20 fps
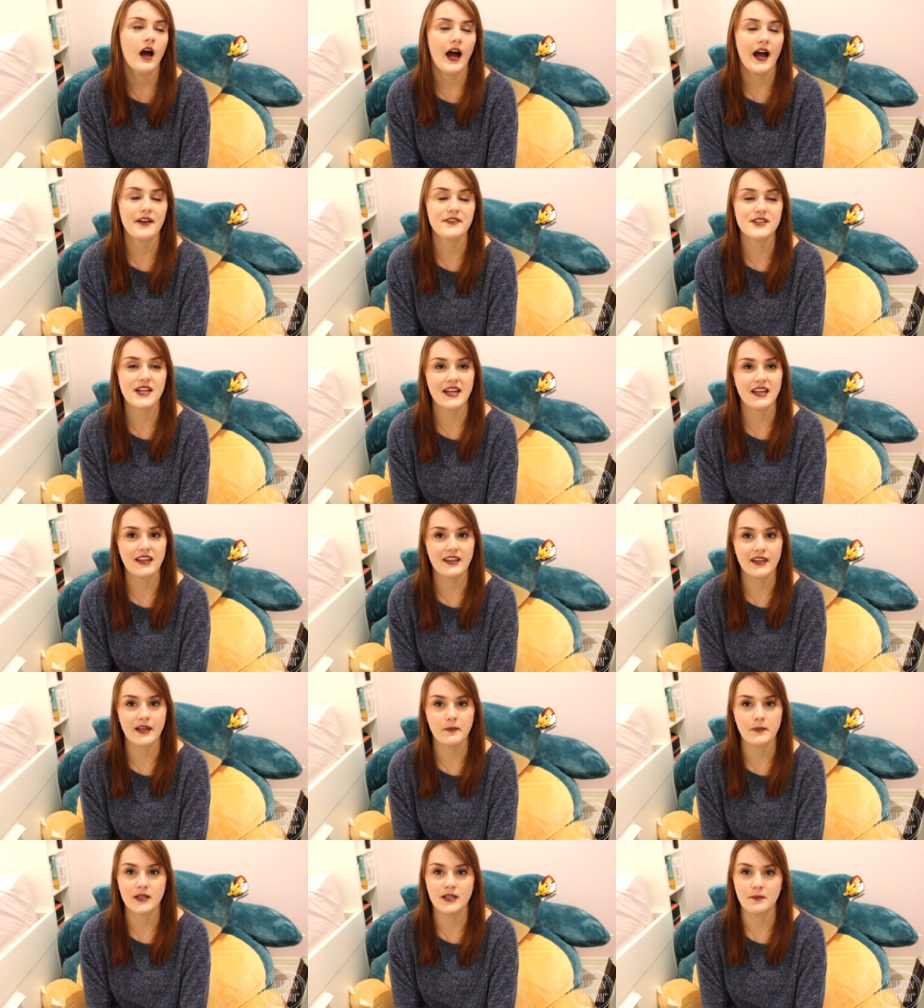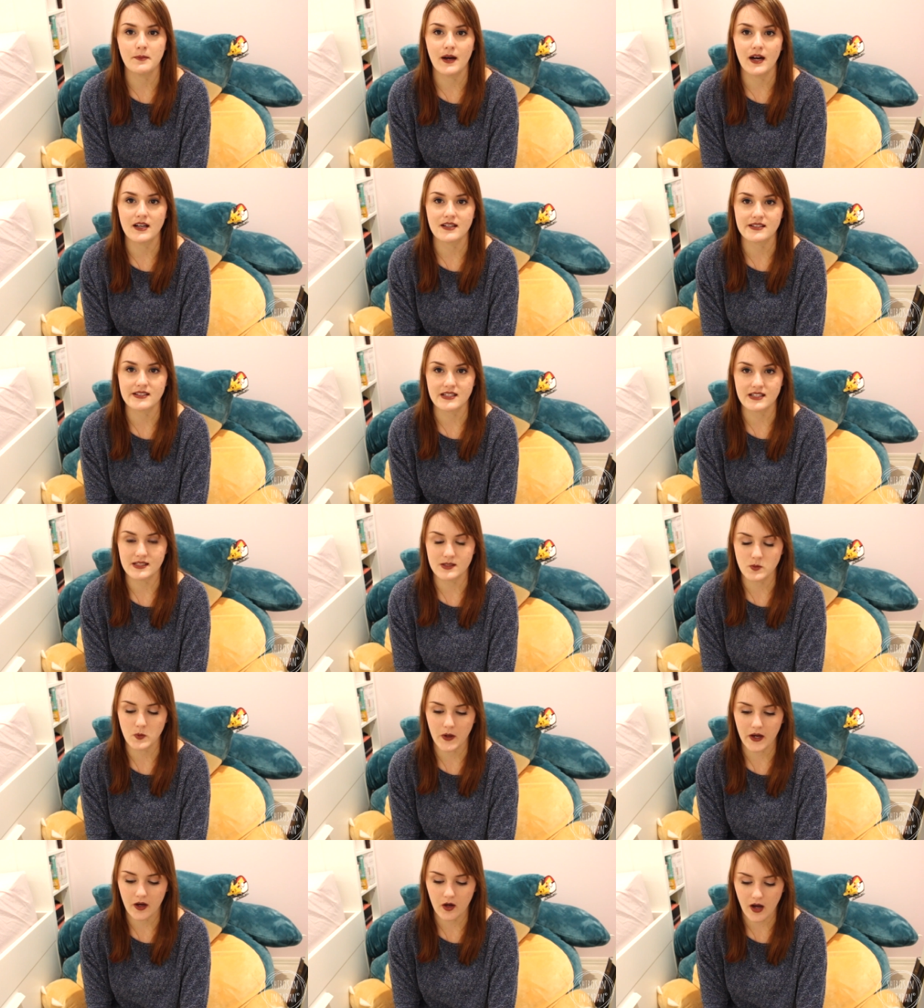I've taken them in the past as
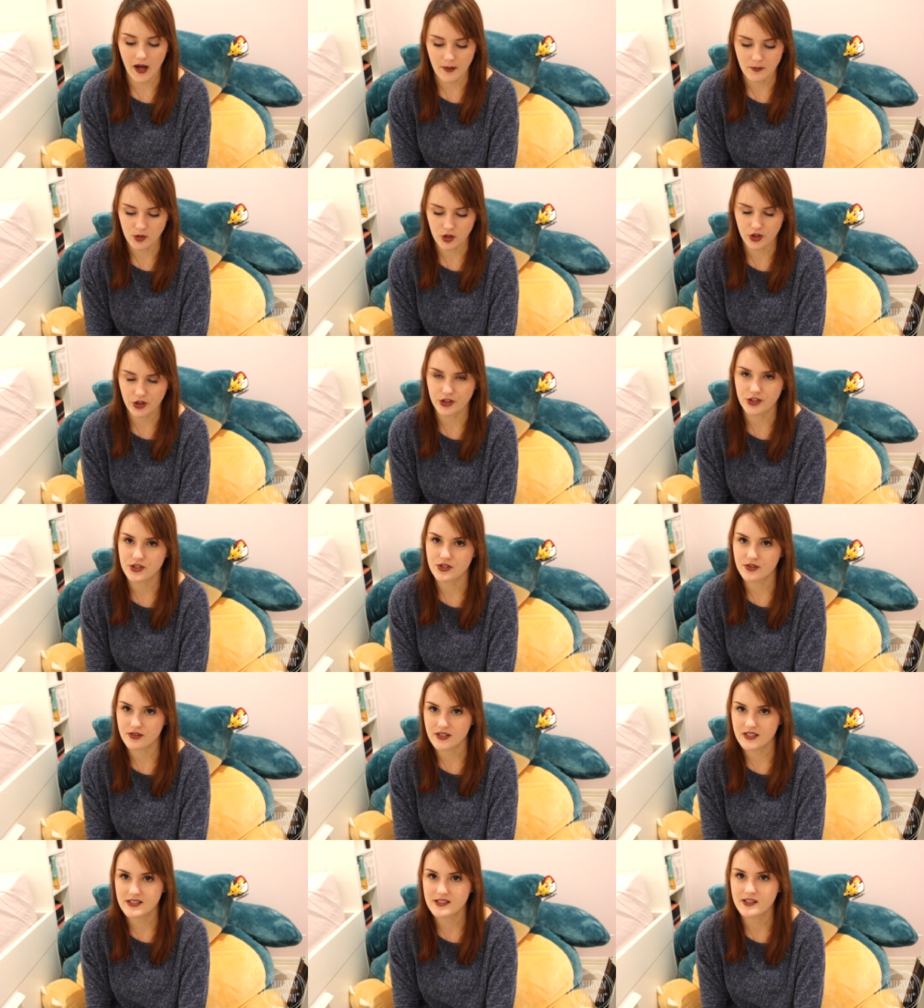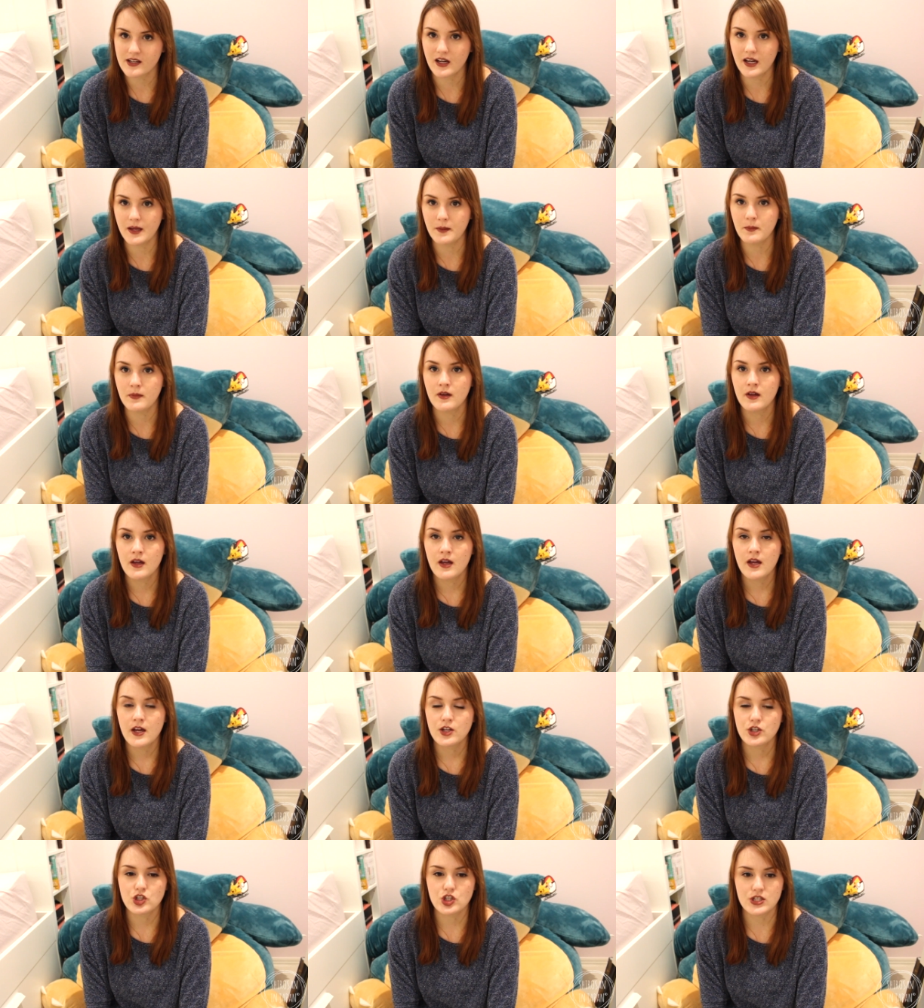well. I'm not going to this time
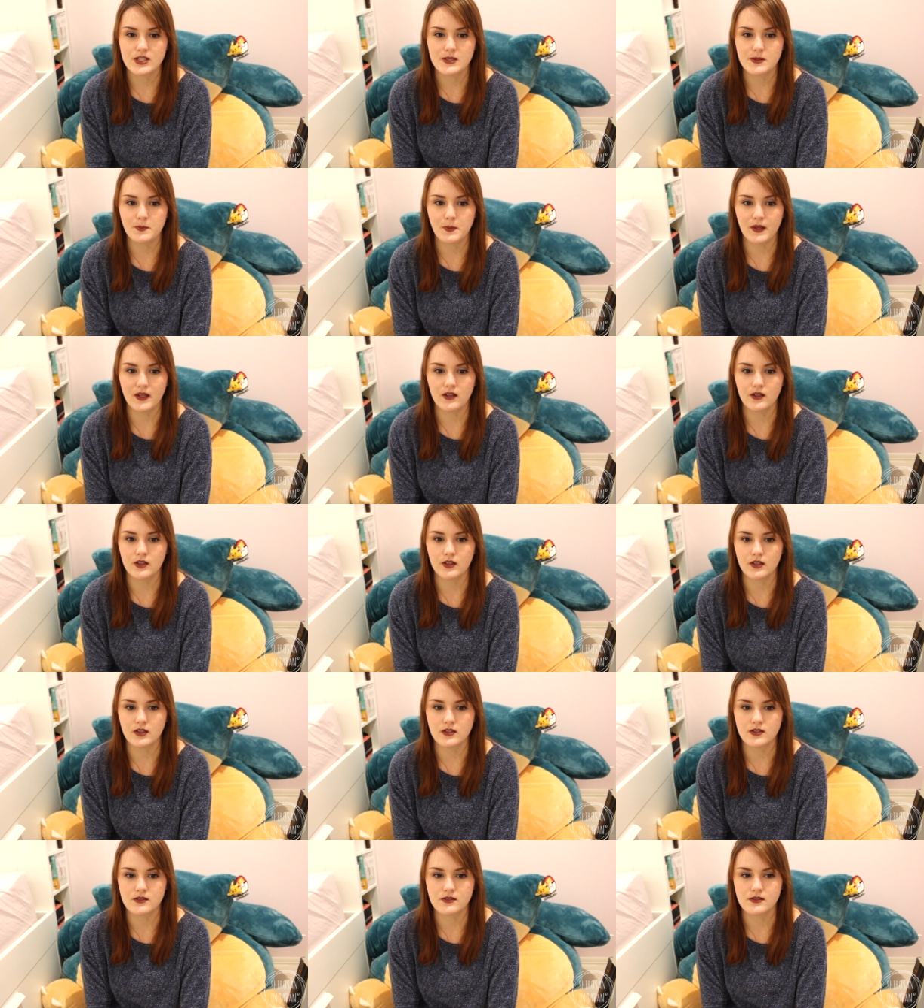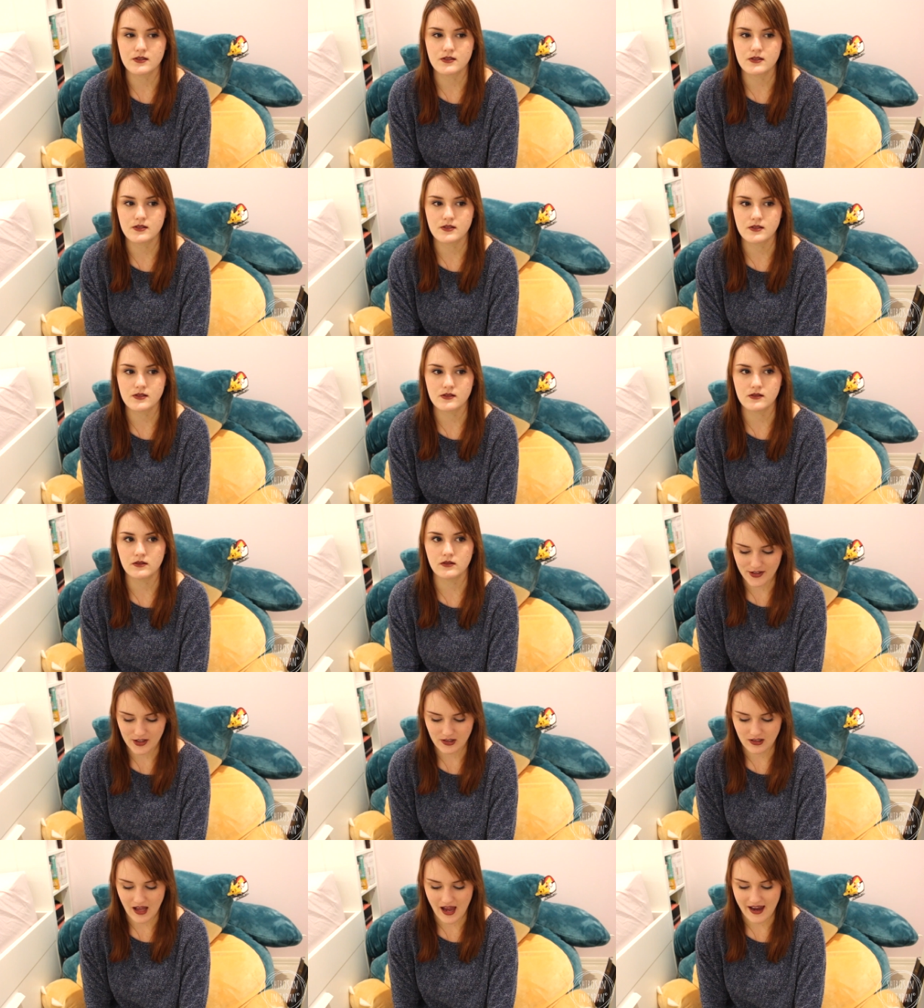just because I
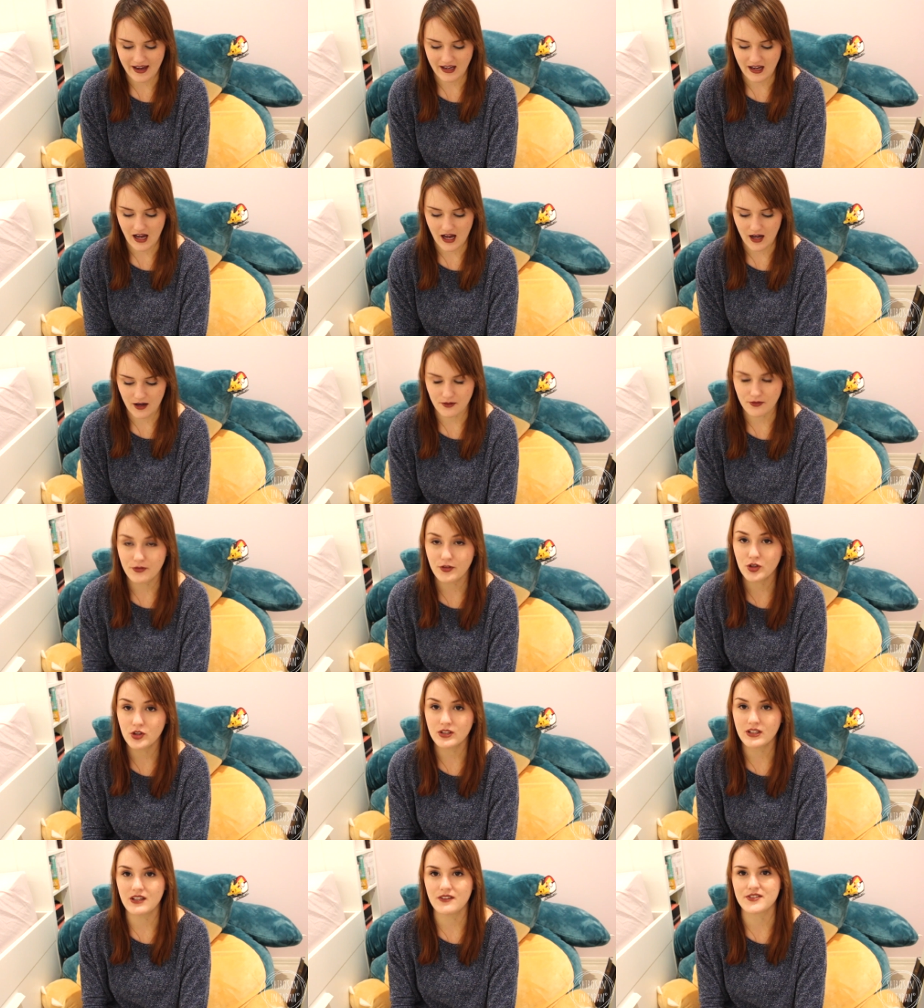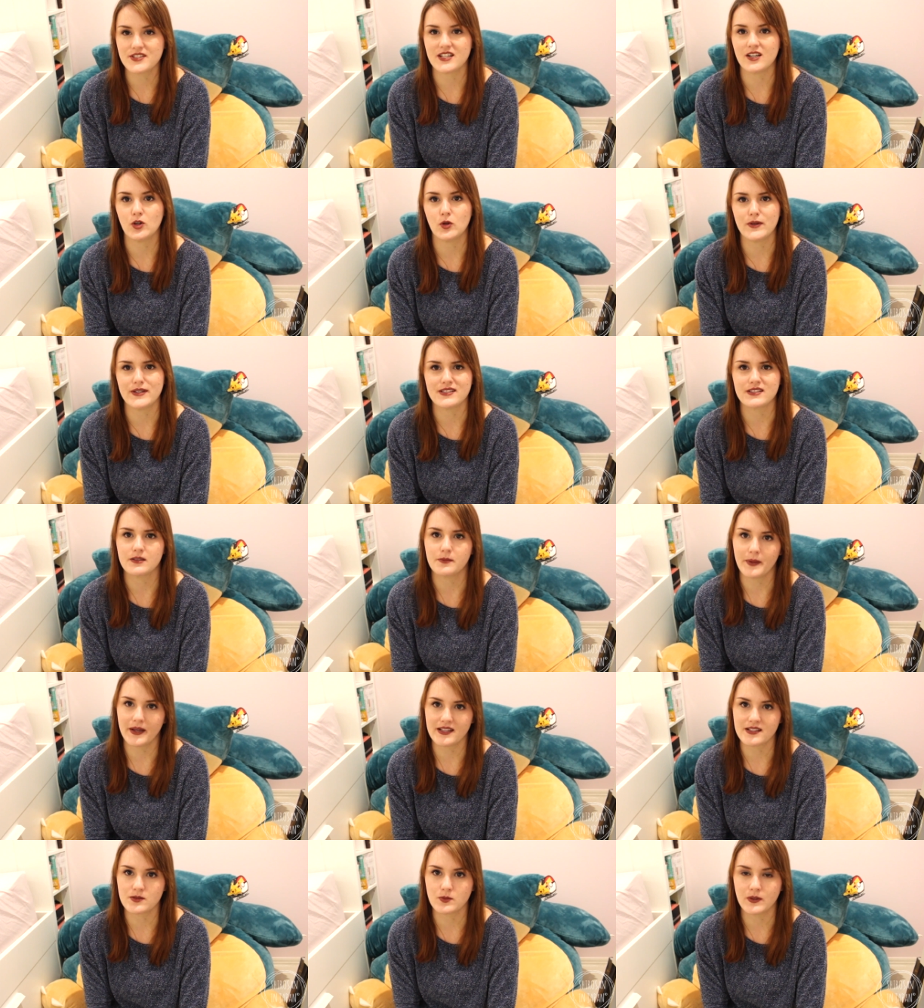feel like food gifts are always the
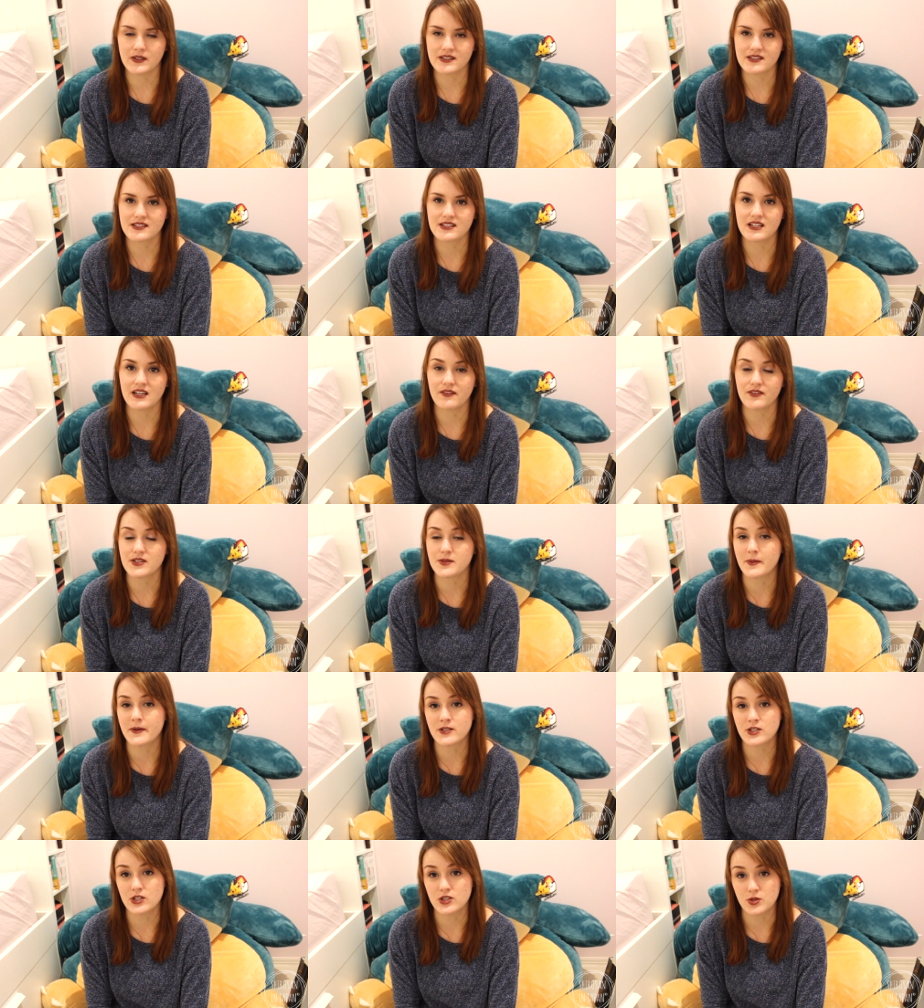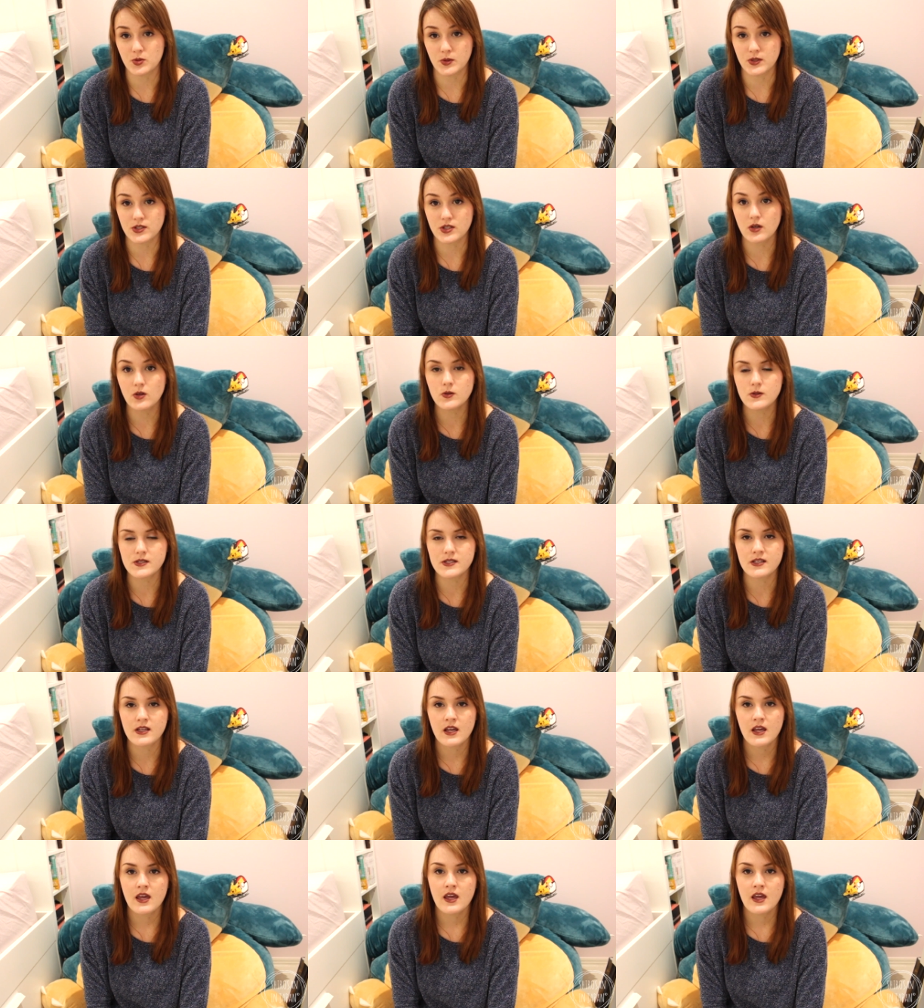best ones to give, especially to adults,